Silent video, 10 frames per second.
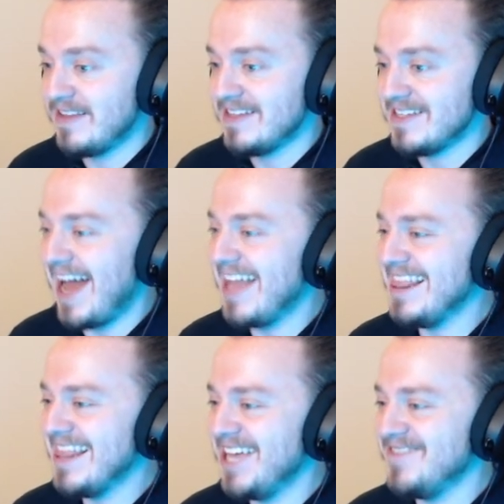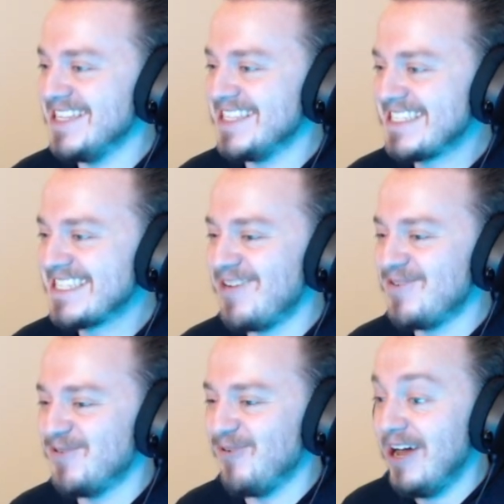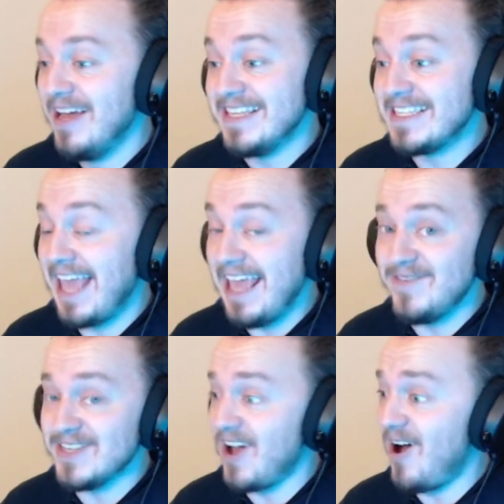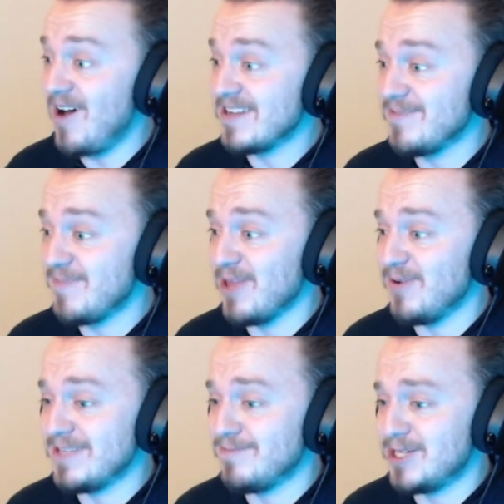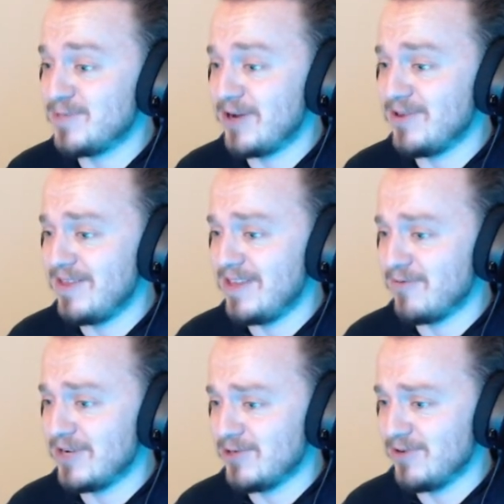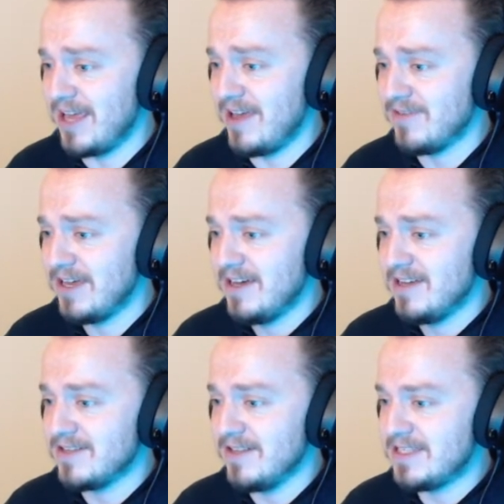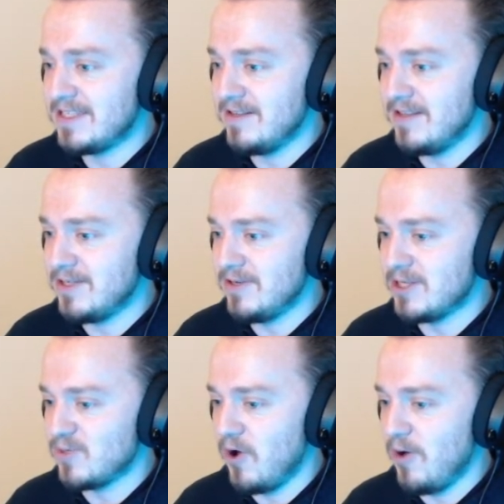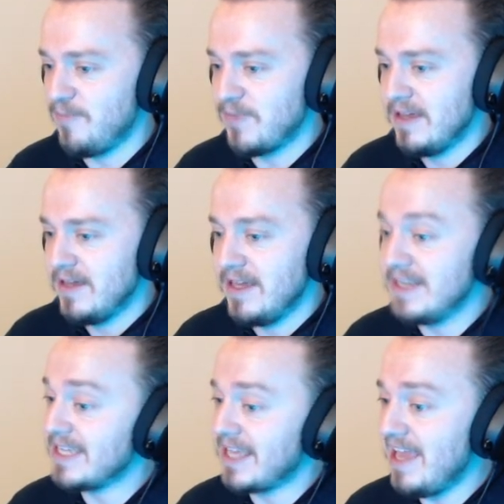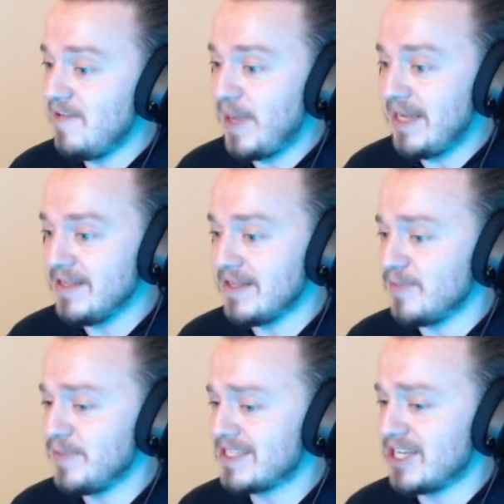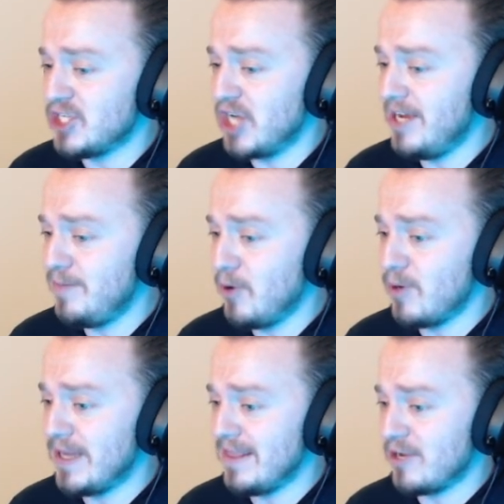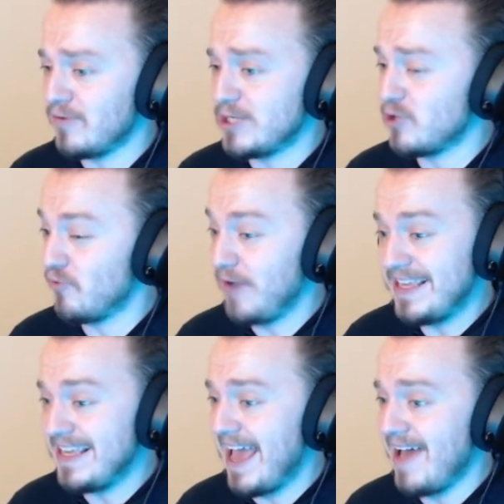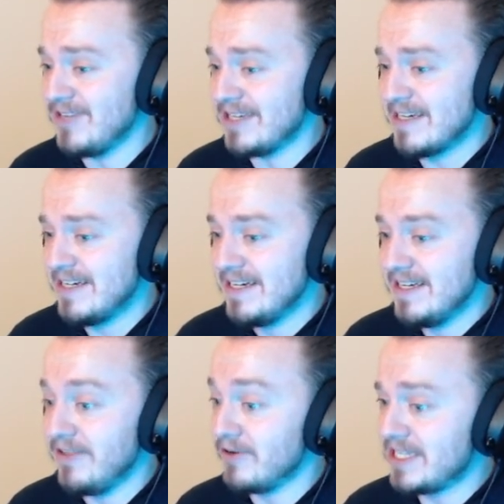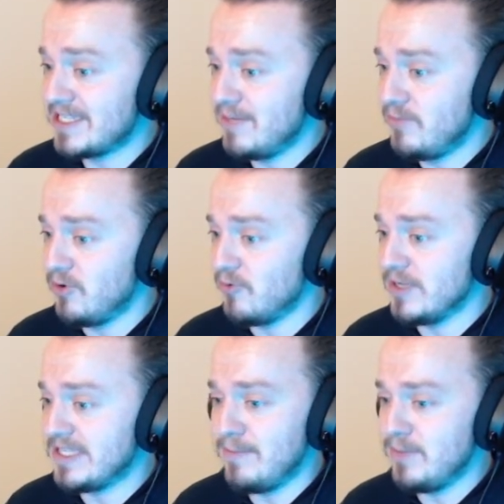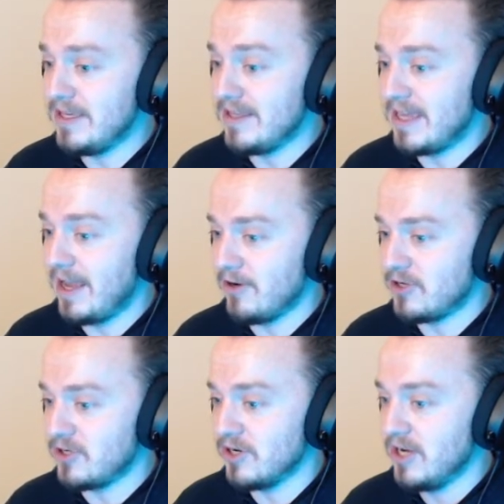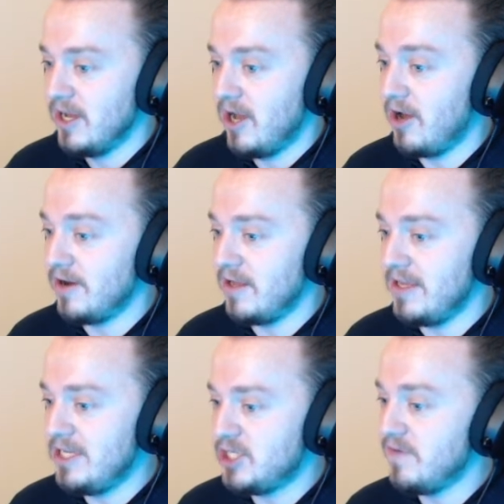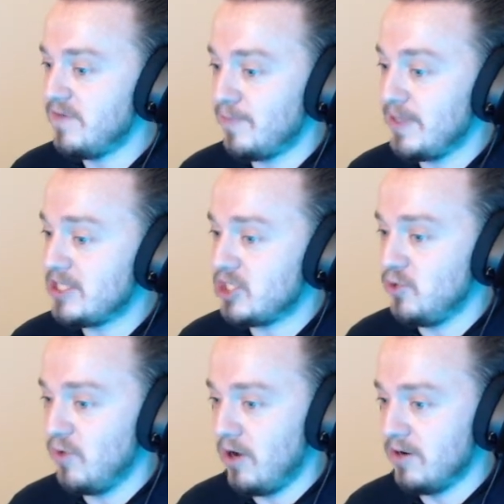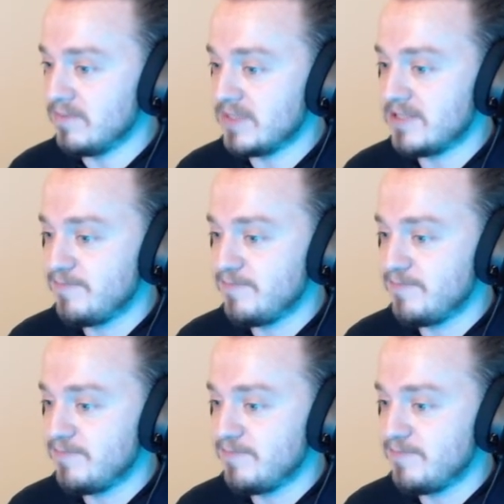I love this. This is so cool. This cave is awesome, by the way. It's much better than the original cave. So let's look at this wall. It is a cave painting that depicts a giant Pokémon-like creature wrecking havoc. There is a symbol resembling the character on each of the beast's two arms.